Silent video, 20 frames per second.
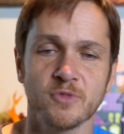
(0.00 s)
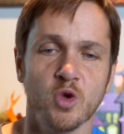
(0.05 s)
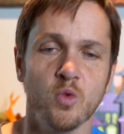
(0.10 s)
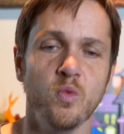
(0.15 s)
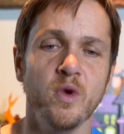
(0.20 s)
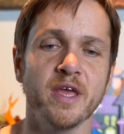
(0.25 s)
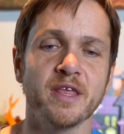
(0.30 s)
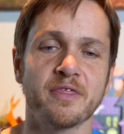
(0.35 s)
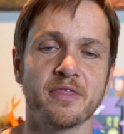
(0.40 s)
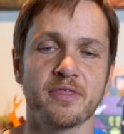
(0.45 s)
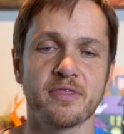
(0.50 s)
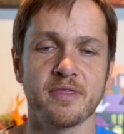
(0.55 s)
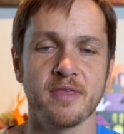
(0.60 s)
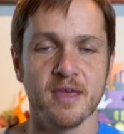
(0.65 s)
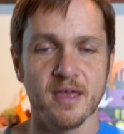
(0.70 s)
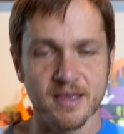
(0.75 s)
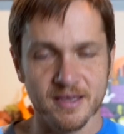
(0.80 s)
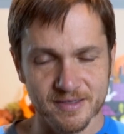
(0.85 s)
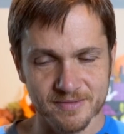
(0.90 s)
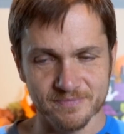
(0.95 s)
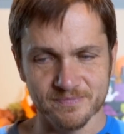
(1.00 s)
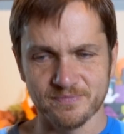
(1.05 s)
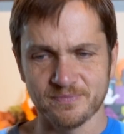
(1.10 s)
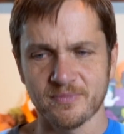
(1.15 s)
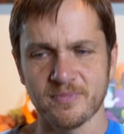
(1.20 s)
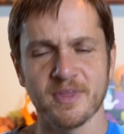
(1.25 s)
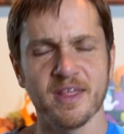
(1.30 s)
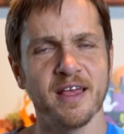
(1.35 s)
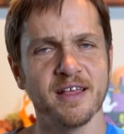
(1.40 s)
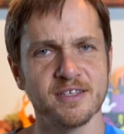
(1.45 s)
Width.
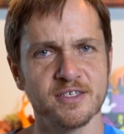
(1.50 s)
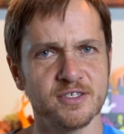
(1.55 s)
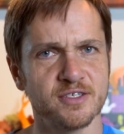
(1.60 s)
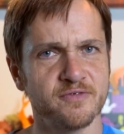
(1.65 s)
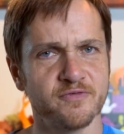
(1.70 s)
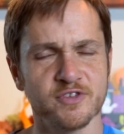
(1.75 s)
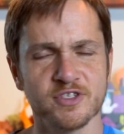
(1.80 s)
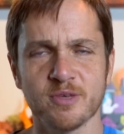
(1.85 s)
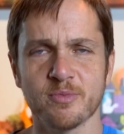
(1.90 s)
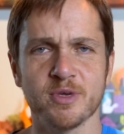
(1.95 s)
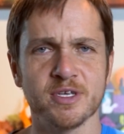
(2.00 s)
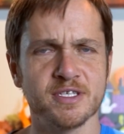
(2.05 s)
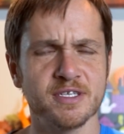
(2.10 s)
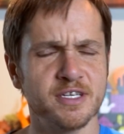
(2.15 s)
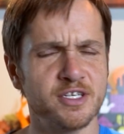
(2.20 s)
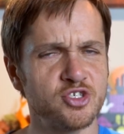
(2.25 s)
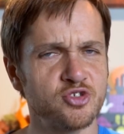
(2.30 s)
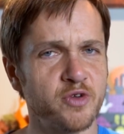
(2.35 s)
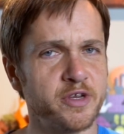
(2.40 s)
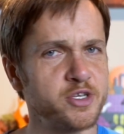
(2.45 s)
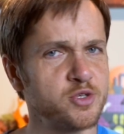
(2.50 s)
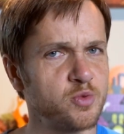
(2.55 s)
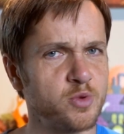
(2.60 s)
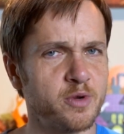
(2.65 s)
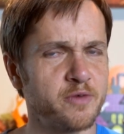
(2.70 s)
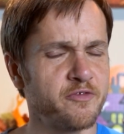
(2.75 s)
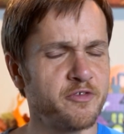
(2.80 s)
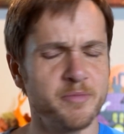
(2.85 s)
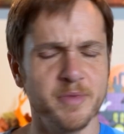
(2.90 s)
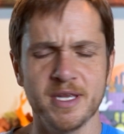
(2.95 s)
That's for some reason a strange
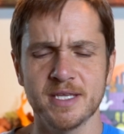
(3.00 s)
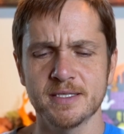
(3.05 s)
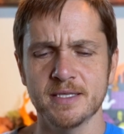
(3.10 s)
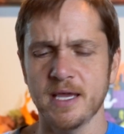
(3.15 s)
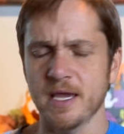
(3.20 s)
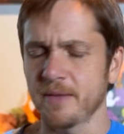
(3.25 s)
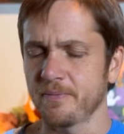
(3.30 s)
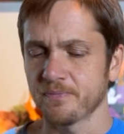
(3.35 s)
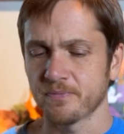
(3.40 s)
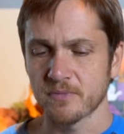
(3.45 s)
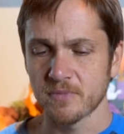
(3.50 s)
word for me to say.